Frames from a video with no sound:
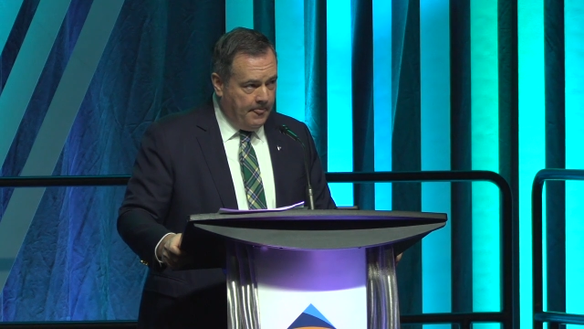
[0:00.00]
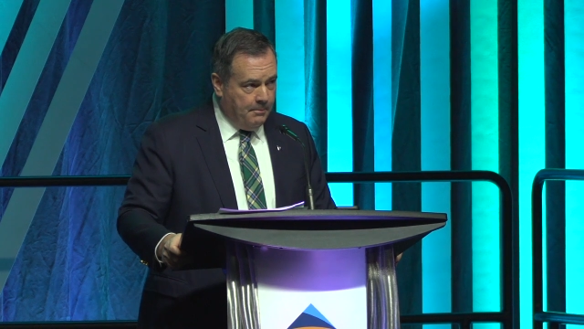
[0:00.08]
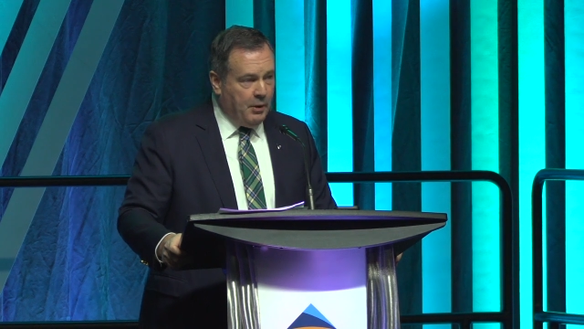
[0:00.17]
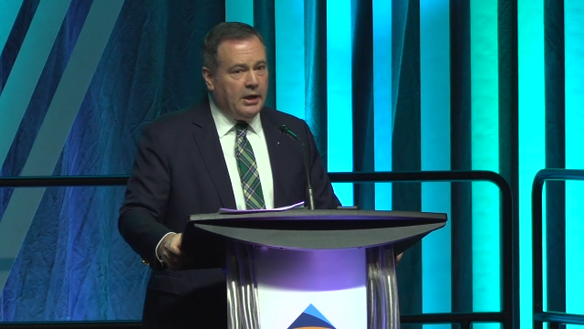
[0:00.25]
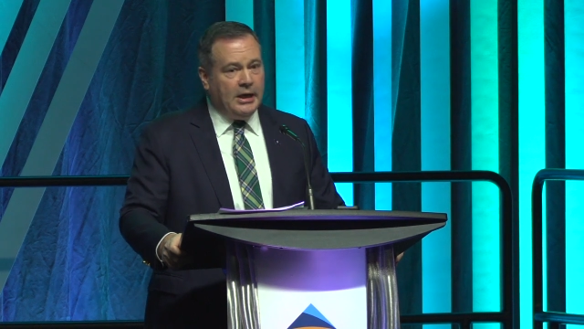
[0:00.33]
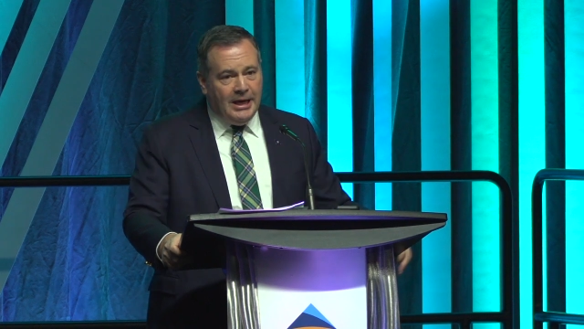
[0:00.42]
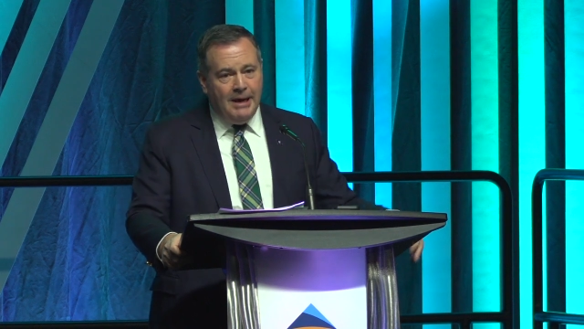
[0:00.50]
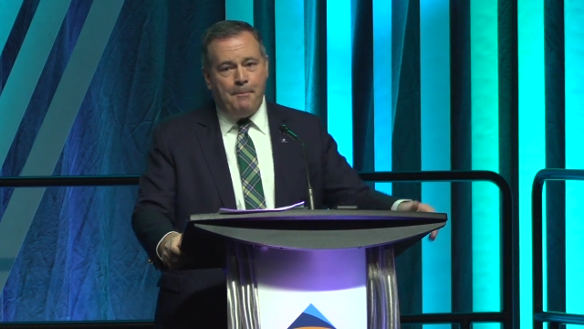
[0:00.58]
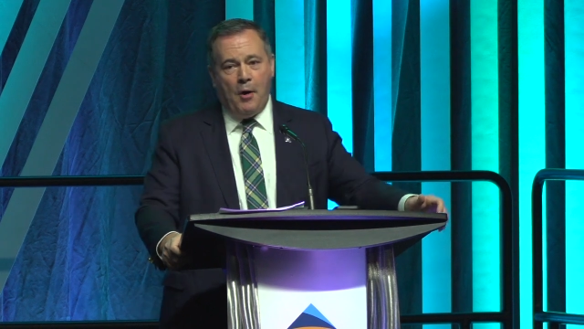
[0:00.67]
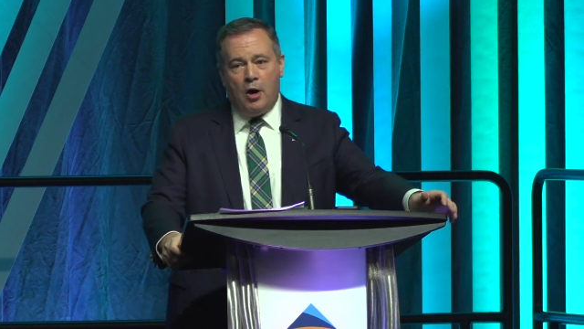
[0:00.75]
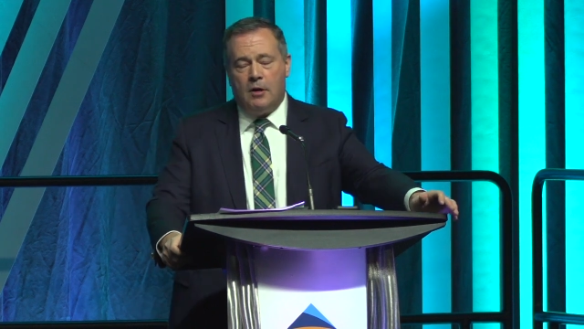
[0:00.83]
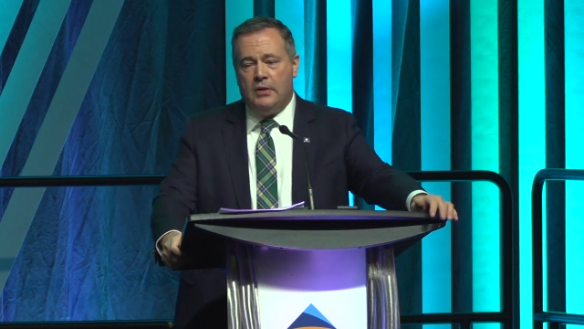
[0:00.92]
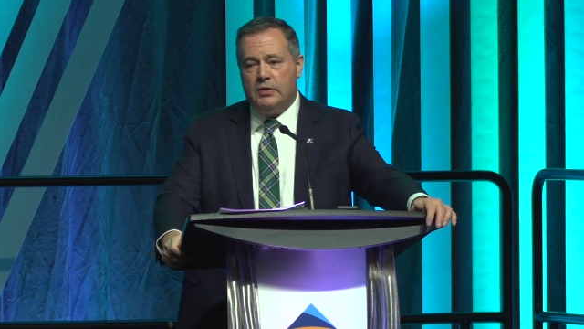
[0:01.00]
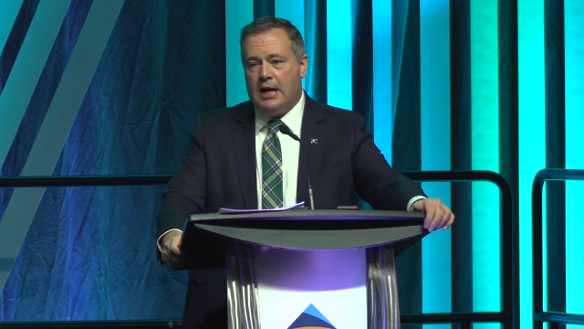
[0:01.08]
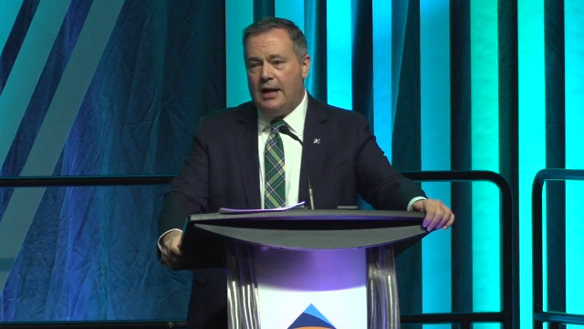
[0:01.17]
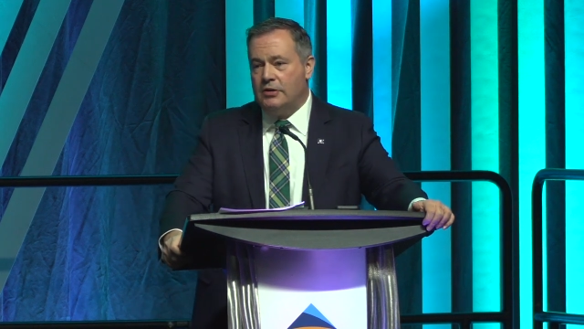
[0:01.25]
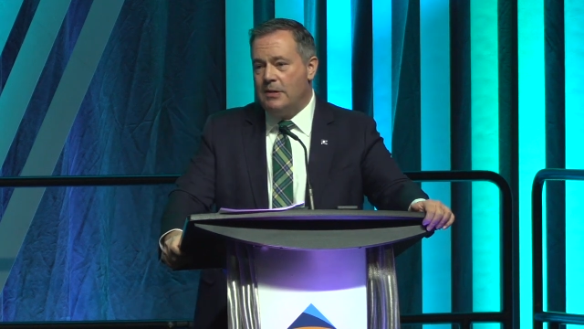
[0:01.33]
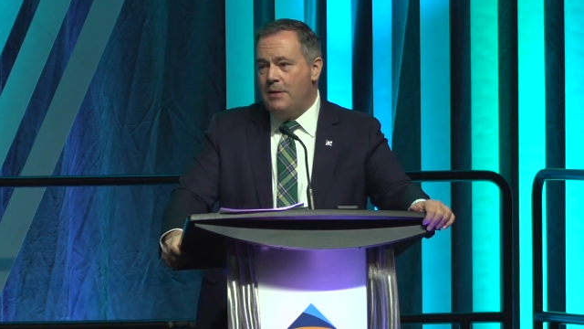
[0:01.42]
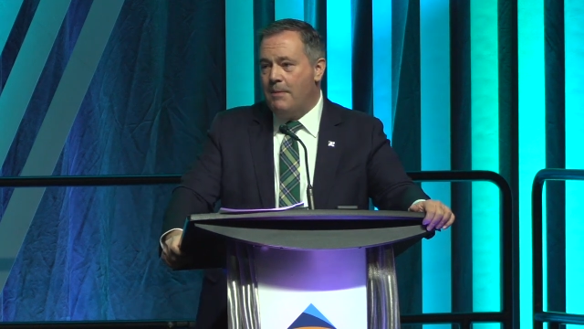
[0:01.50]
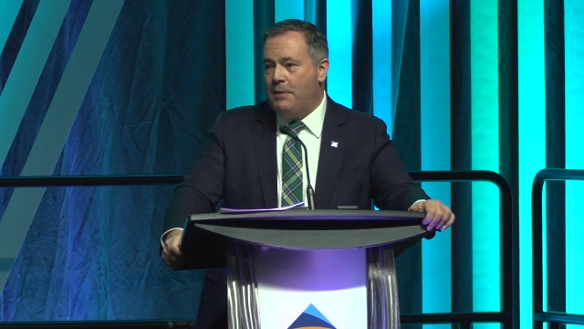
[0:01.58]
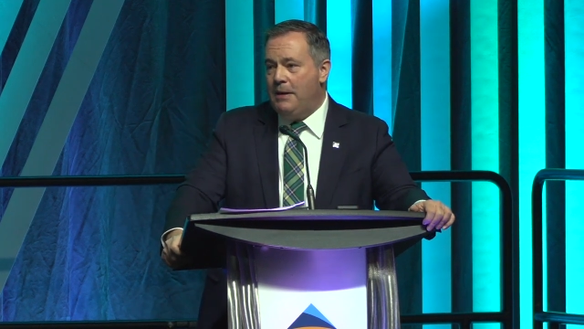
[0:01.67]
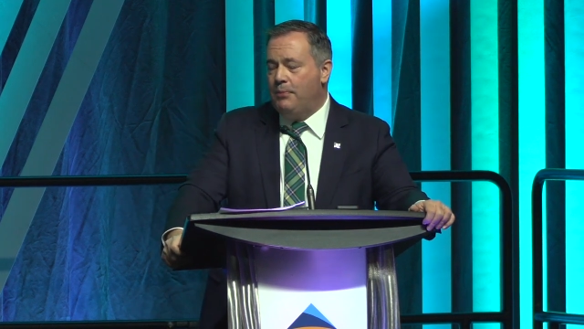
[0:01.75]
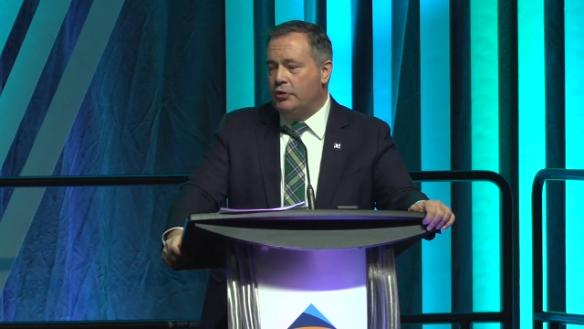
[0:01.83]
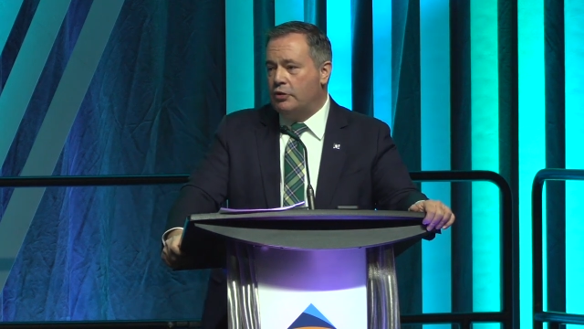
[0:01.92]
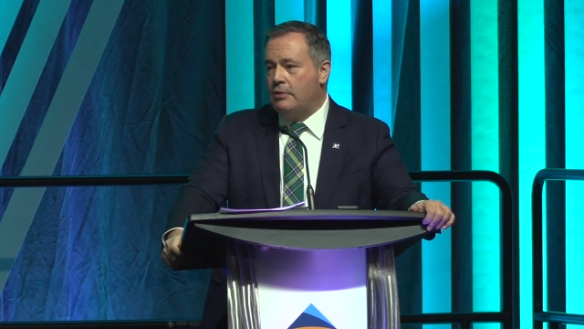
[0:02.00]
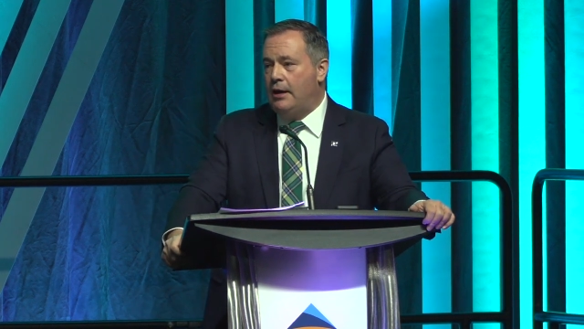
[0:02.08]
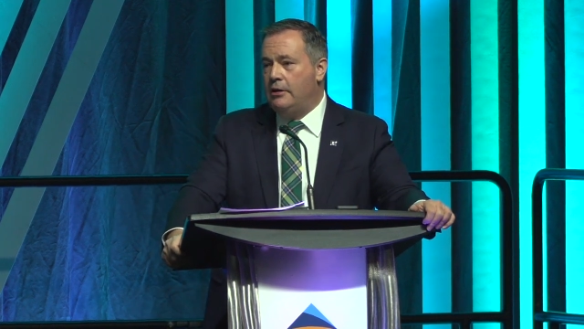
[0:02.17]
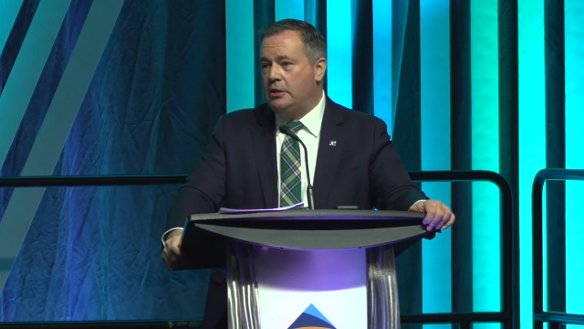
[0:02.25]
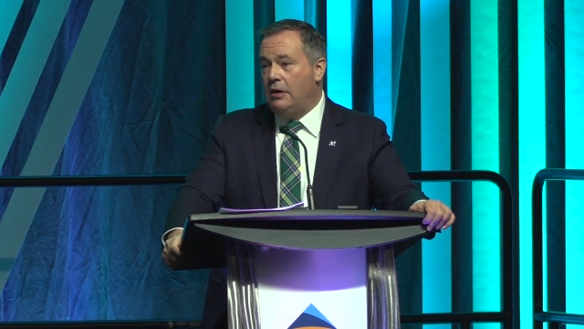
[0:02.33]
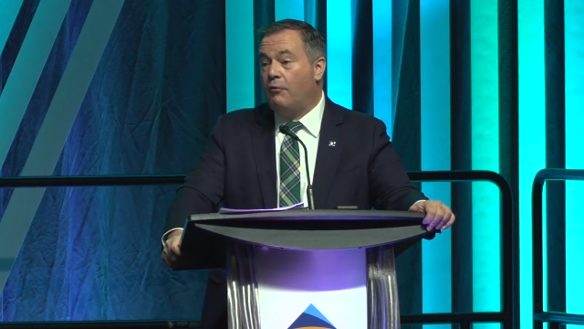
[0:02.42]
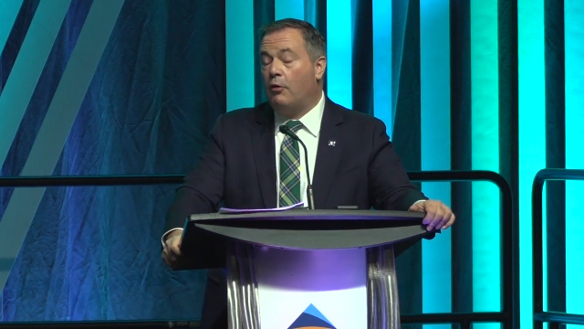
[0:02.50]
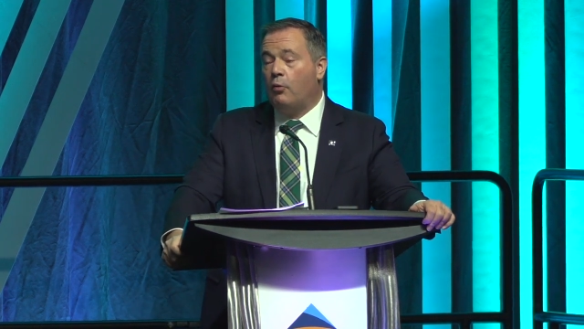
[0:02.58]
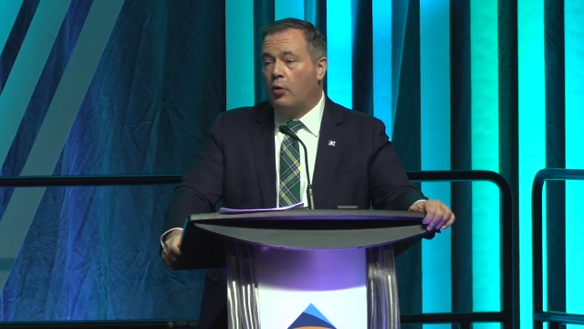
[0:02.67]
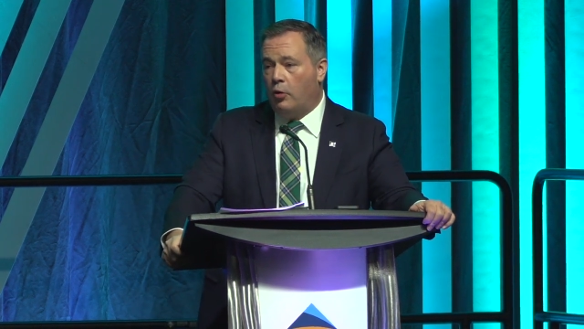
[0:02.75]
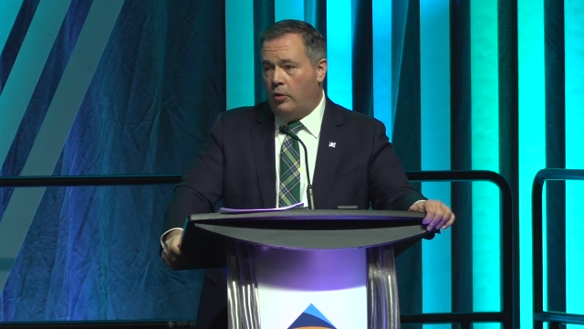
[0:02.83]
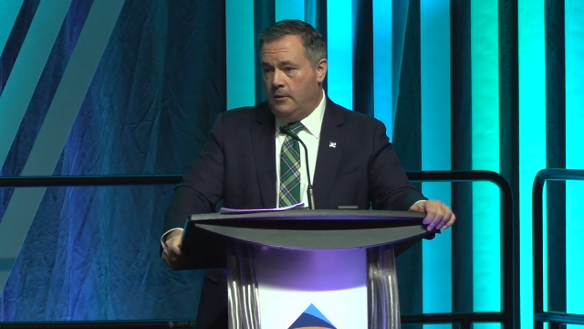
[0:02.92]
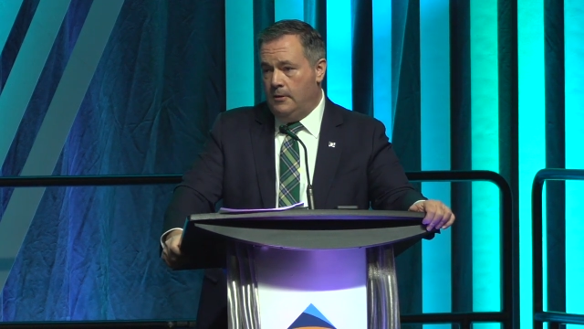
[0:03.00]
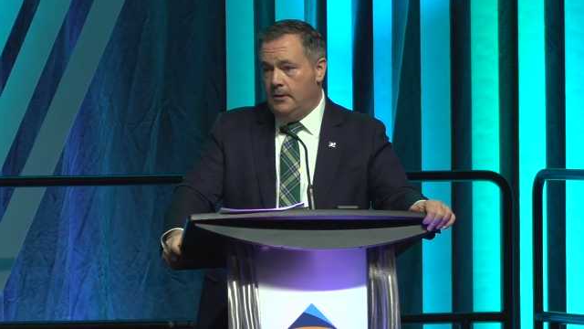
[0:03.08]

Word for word: But a key part of this has to be a people strategy for rural.